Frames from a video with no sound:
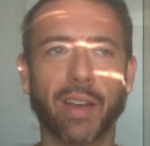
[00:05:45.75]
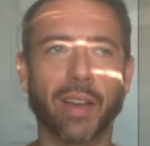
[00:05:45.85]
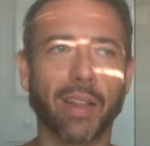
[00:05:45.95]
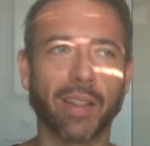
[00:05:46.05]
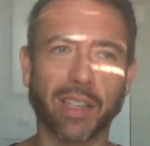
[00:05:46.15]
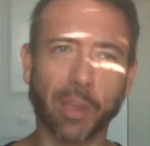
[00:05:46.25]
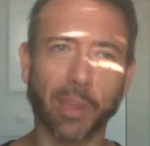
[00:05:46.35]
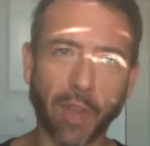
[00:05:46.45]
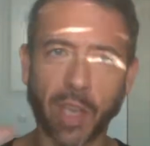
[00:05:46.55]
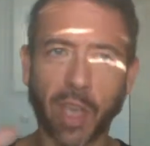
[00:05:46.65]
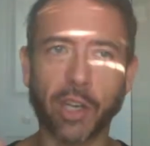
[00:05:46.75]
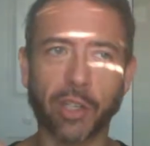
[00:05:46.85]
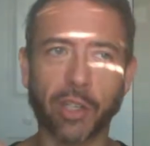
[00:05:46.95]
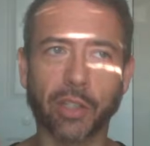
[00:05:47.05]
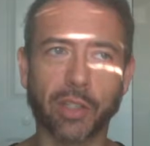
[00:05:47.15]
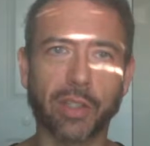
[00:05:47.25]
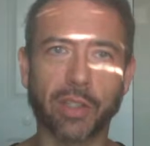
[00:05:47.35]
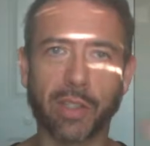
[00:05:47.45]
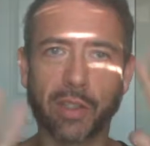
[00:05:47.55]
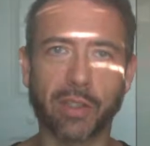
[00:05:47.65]
like summer vacation
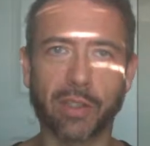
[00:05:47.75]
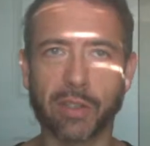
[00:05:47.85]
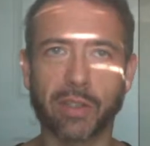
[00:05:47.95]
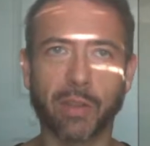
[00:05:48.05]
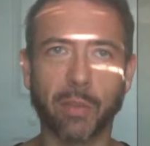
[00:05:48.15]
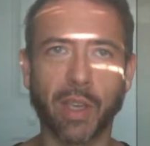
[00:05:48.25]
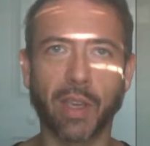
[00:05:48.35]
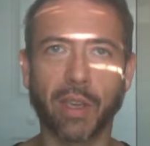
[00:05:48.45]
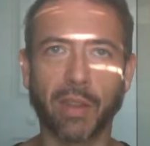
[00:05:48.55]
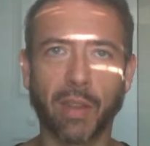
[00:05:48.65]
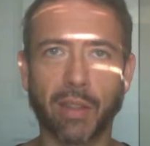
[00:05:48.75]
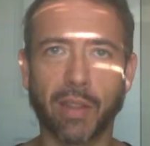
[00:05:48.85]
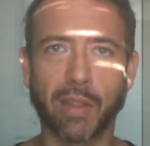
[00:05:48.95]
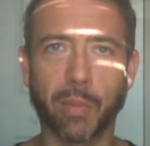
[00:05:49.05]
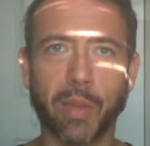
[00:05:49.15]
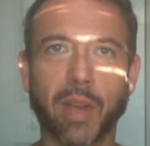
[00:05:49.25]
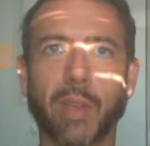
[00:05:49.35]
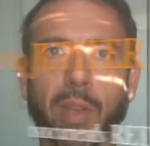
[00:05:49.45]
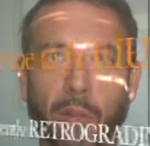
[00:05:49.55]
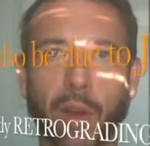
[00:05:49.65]
just is, to me, the
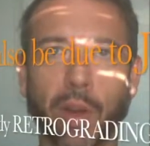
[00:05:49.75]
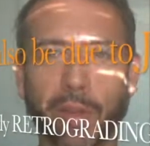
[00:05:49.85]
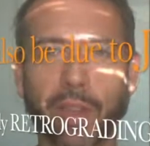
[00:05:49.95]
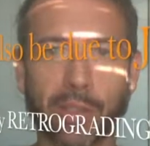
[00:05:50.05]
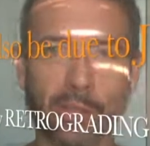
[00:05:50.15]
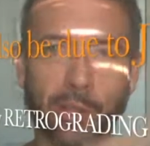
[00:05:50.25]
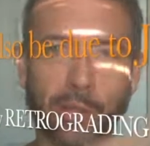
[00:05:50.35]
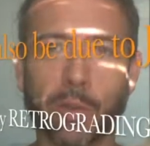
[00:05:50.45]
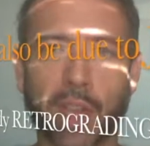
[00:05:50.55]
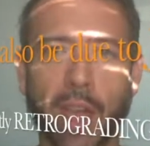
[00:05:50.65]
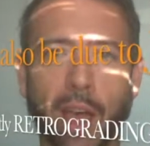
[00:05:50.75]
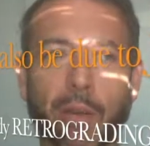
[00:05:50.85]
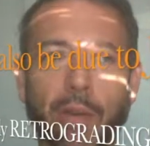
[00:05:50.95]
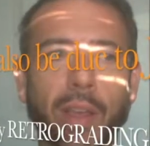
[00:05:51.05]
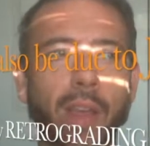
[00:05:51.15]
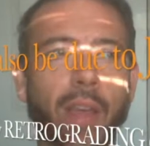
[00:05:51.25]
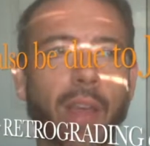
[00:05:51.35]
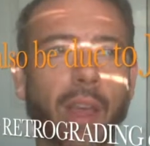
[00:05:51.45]
epitome of when everything slows down and